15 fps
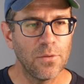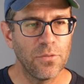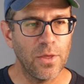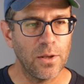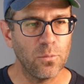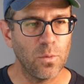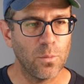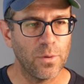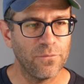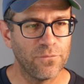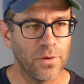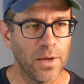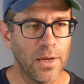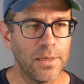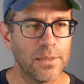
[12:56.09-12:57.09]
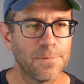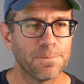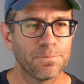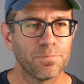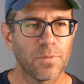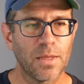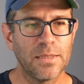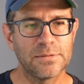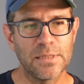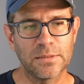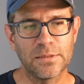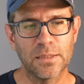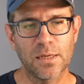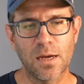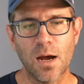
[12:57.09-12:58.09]
then what we find is
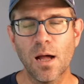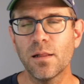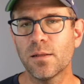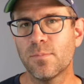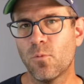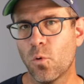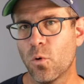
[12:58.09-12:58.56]
that the column